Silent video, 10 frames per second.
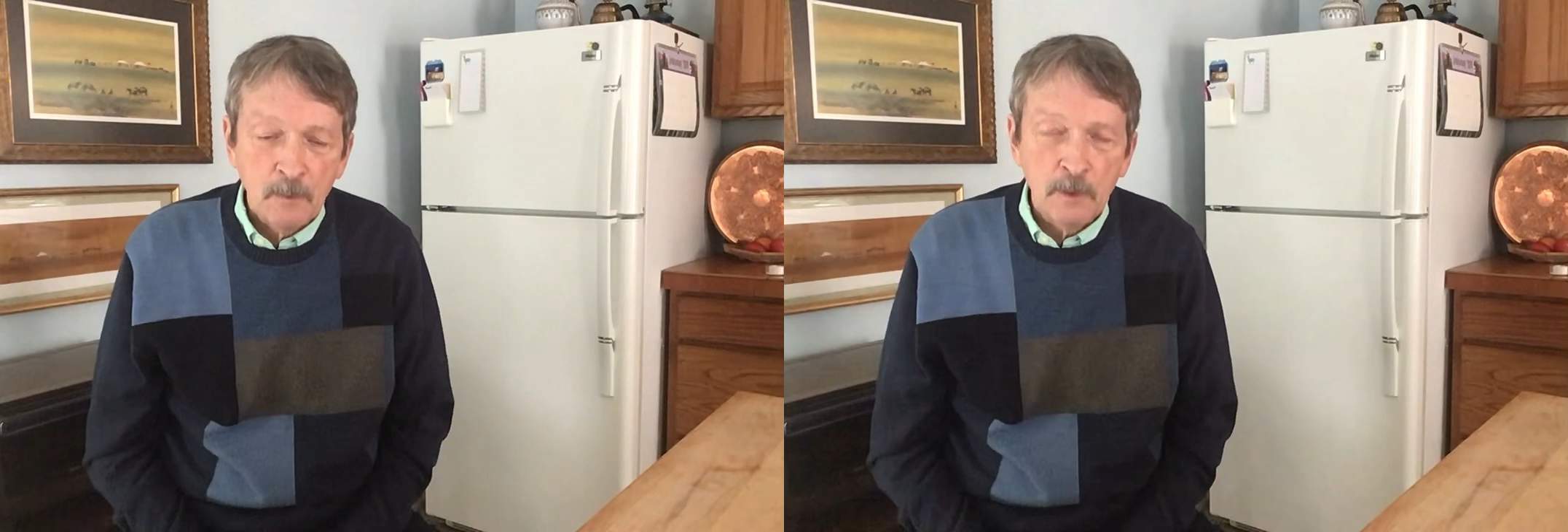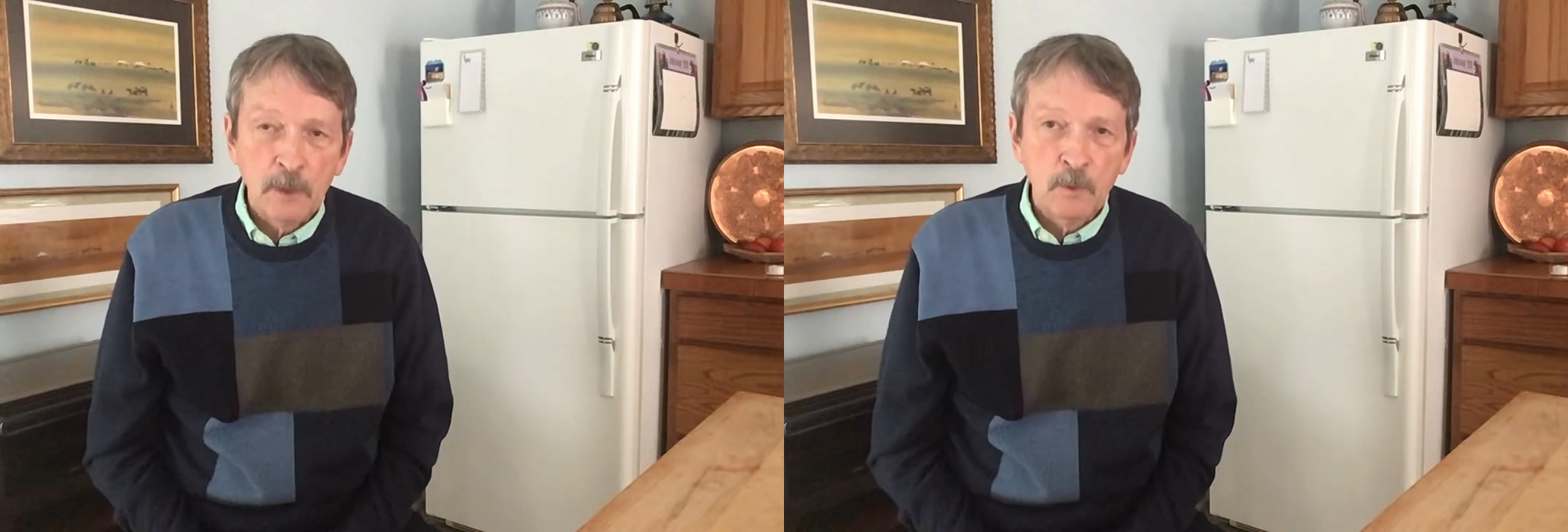
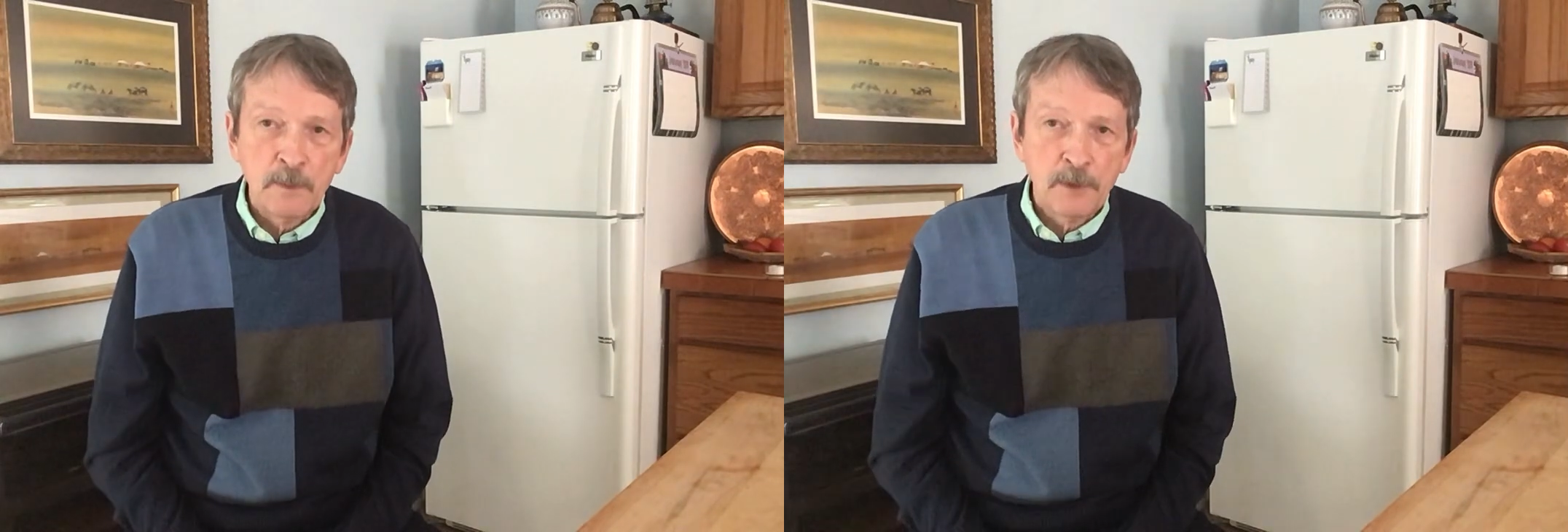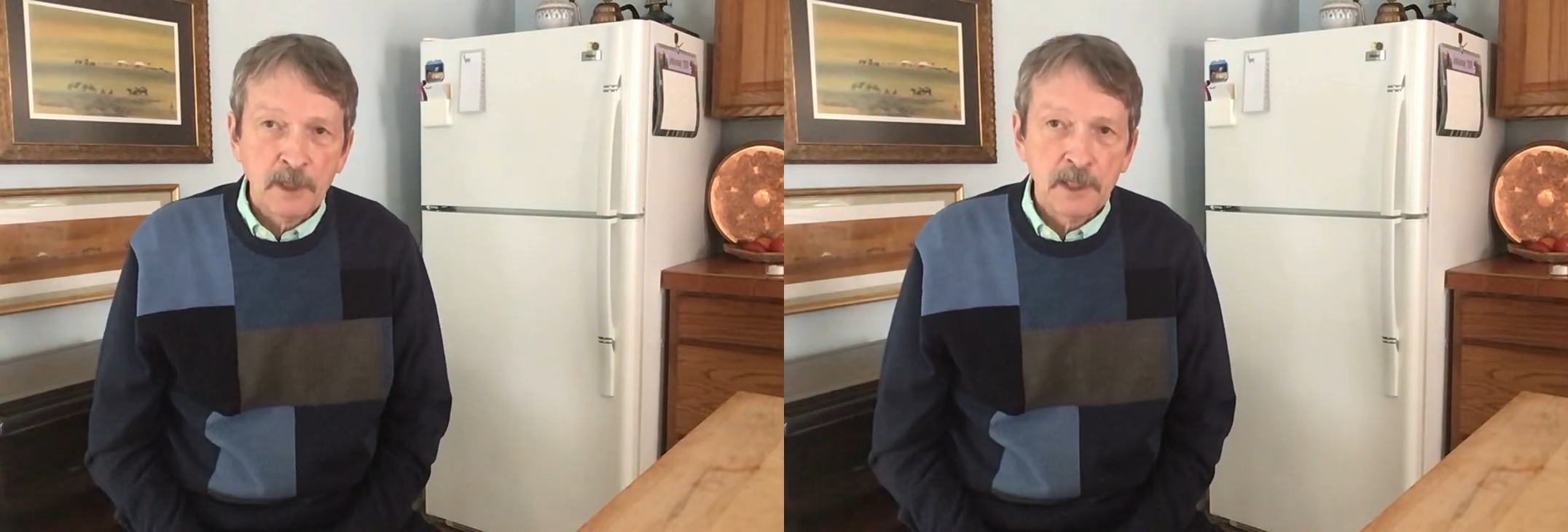Well, we
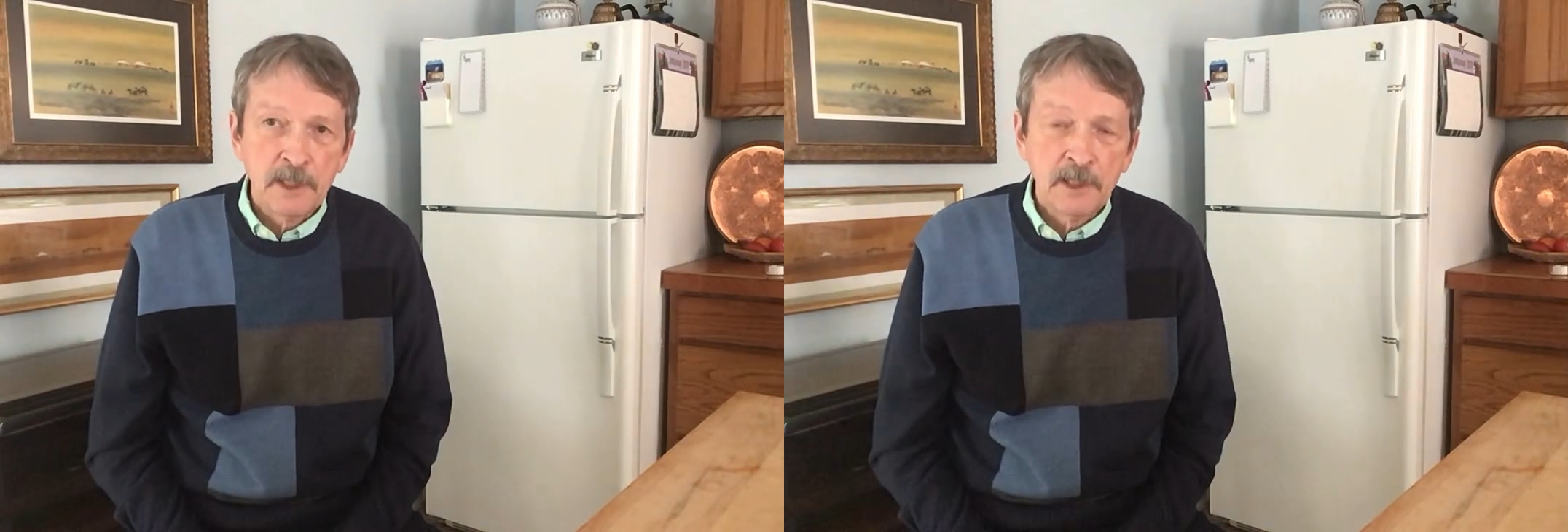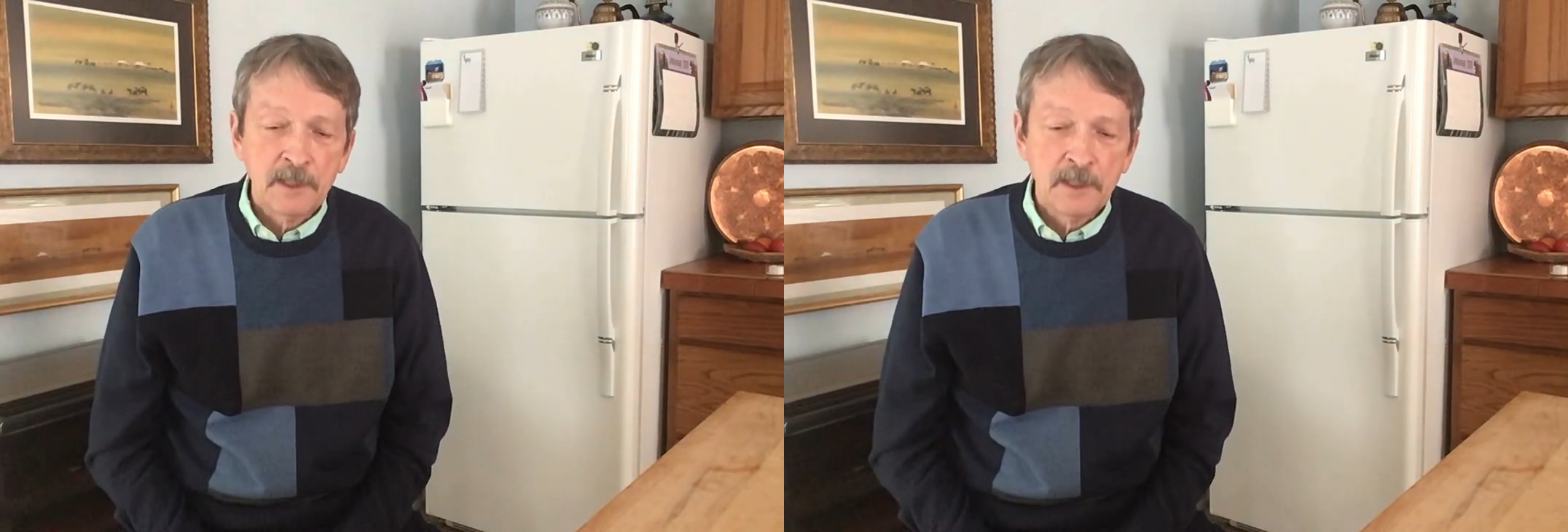prayed.